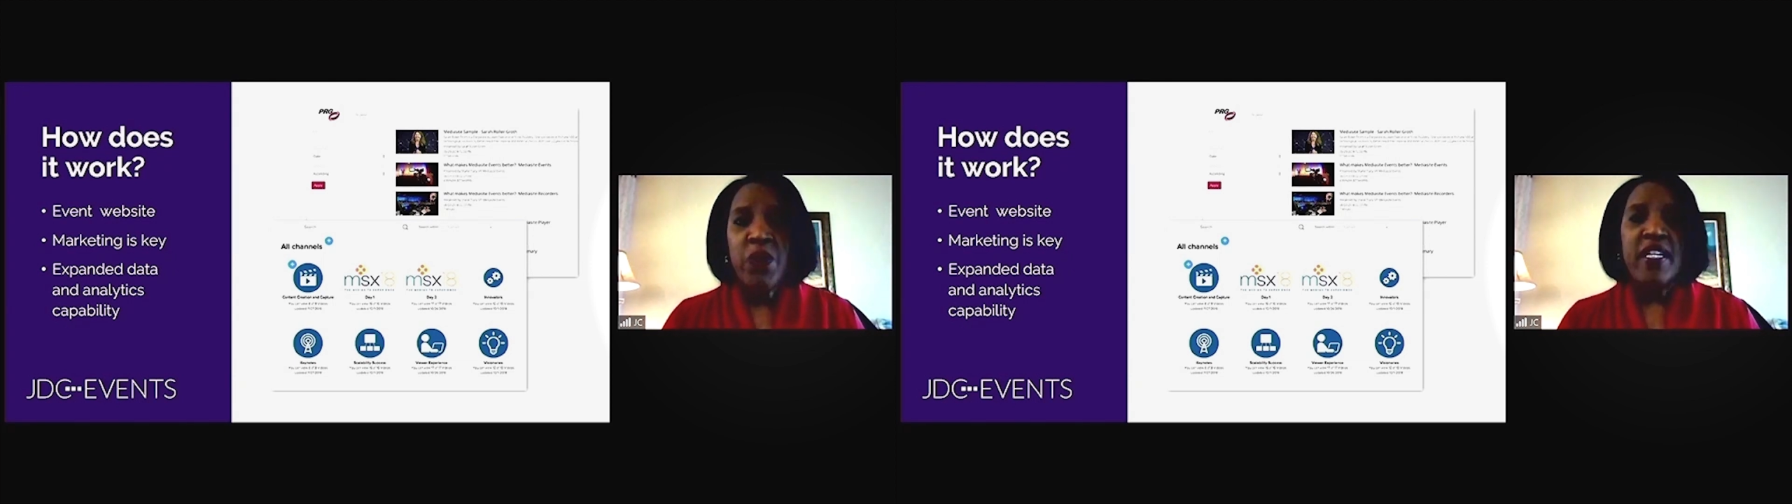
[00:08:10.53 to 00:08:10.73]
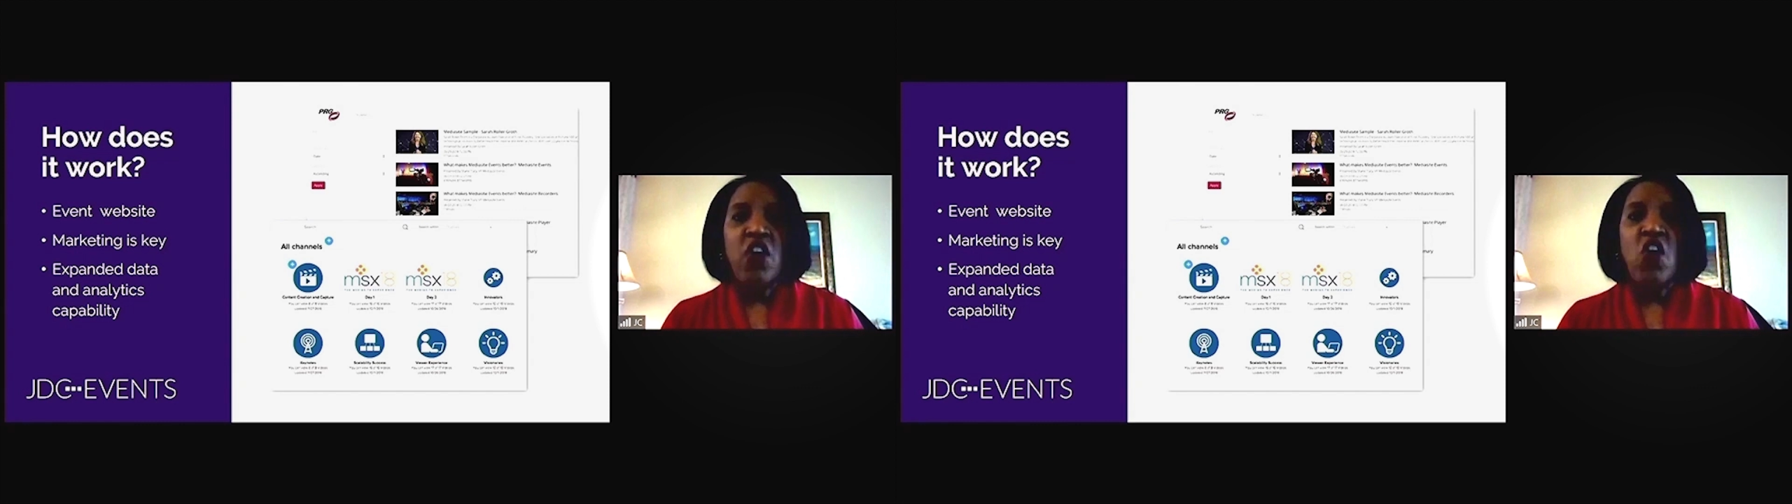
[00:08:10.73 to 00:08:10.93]

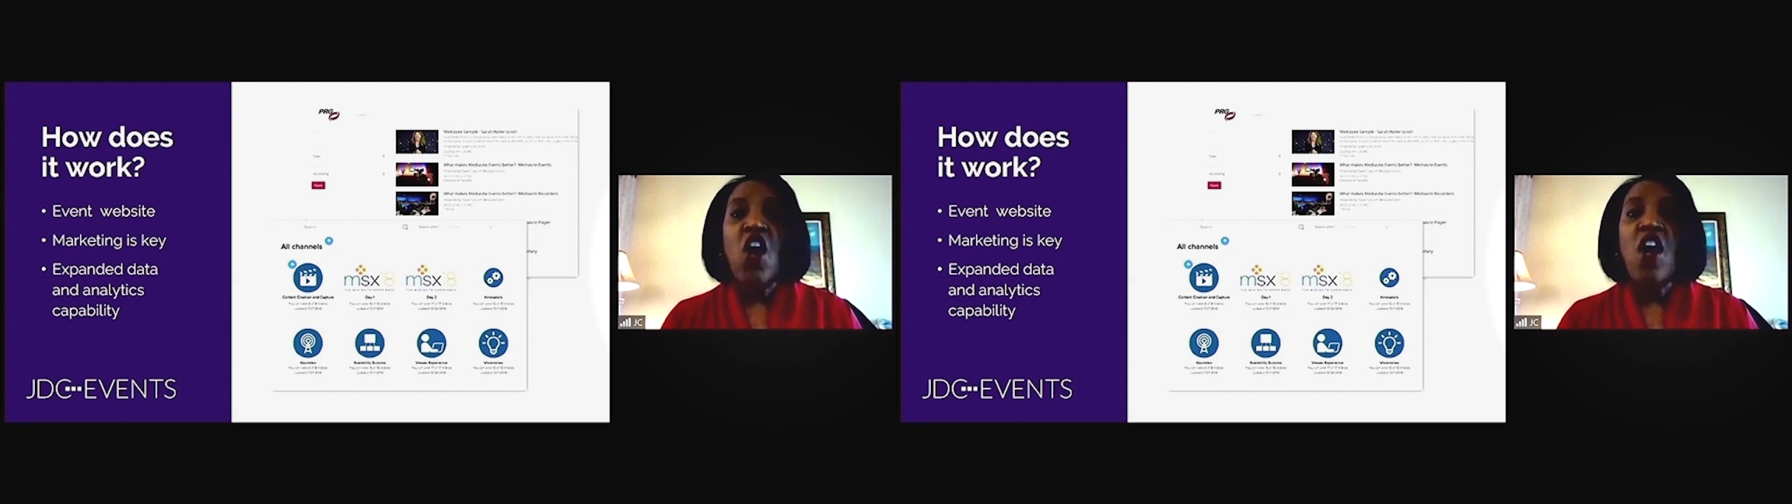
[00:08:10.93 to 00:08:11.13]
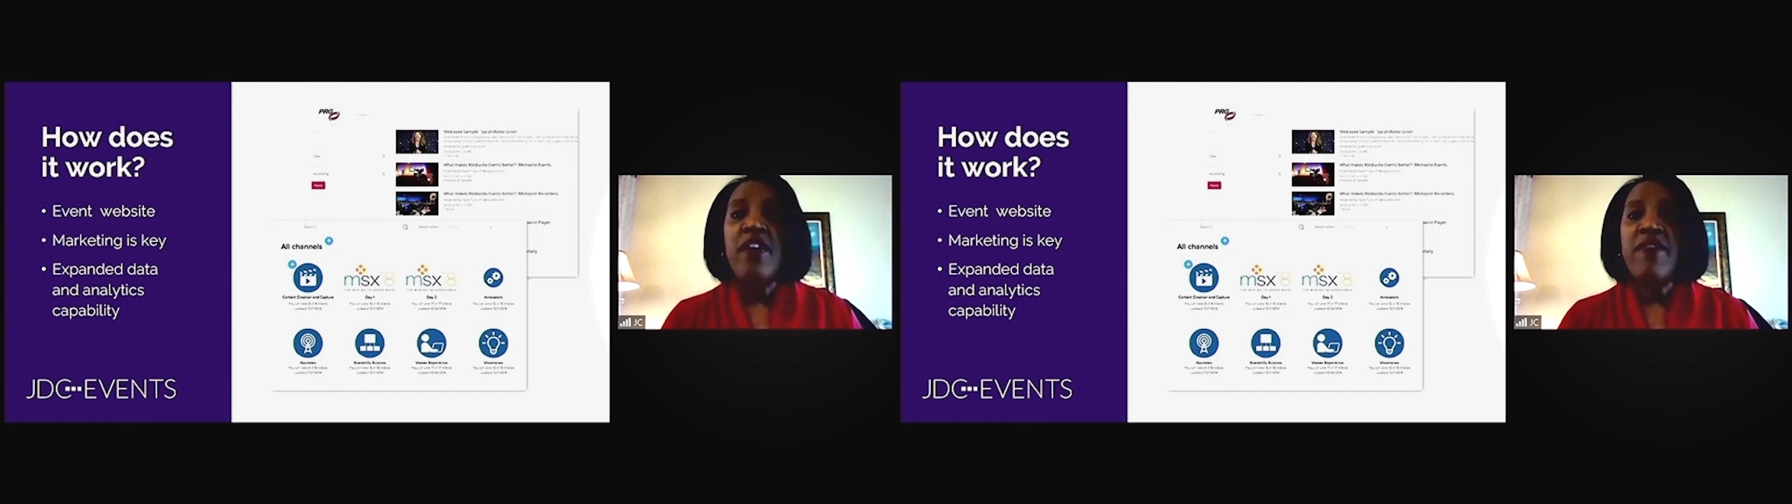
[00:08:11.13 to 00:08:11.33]
and
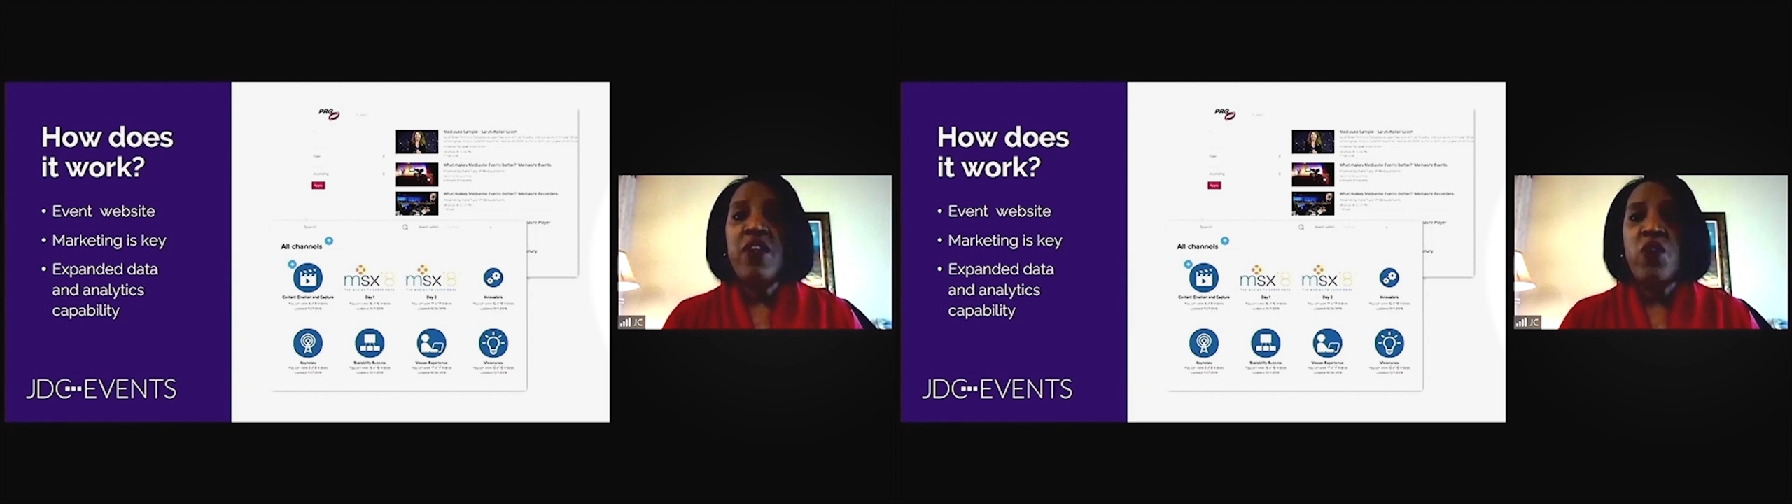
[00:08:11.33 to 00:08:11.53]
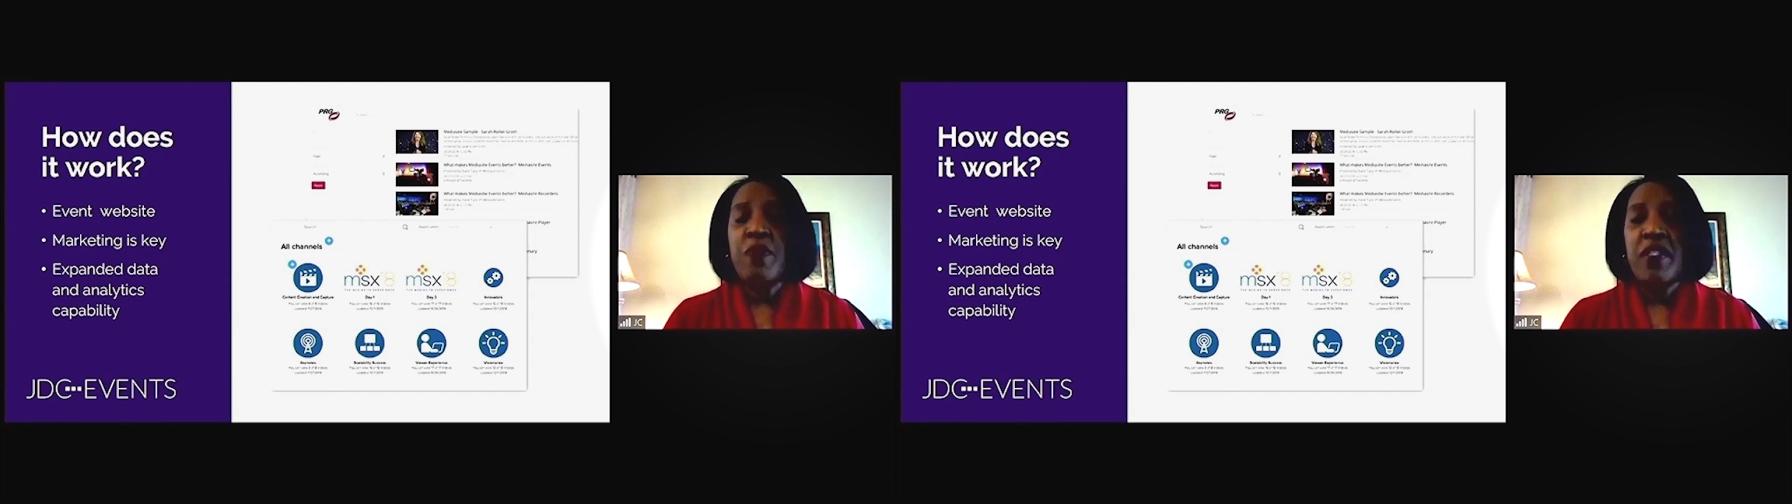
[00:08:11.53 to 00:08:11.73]
all of
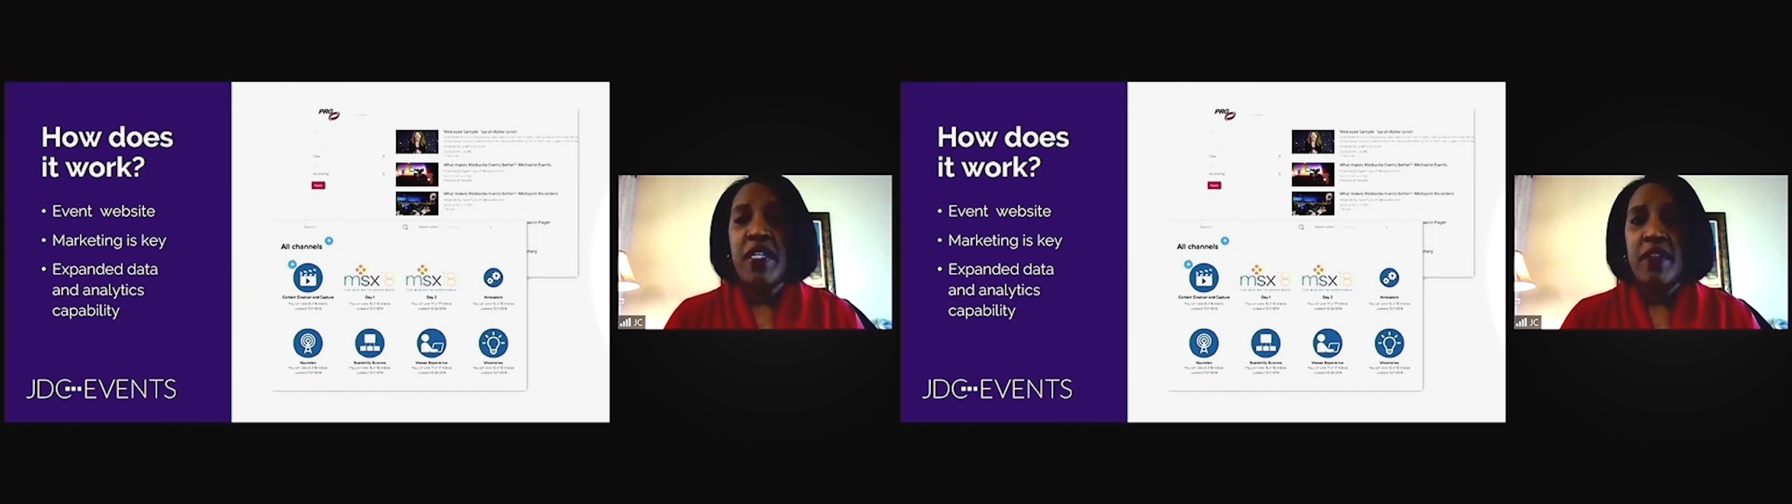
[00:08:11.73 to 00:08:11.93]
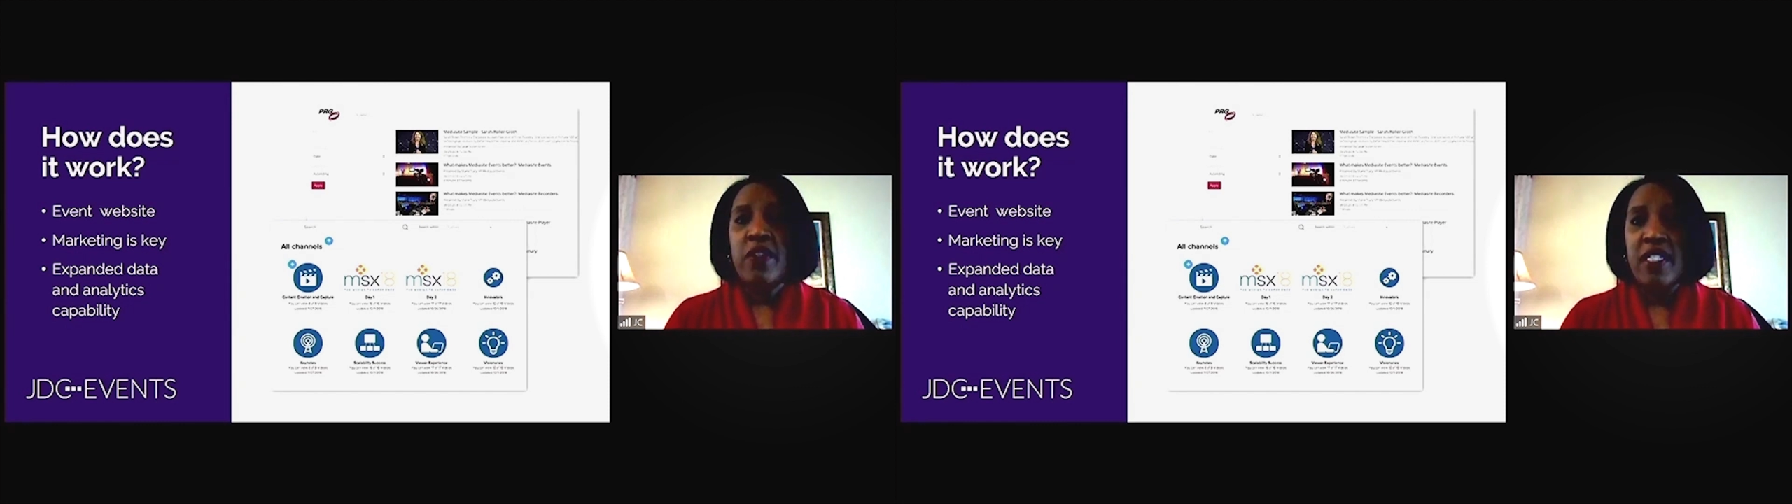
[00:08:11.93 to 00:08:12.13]
those particular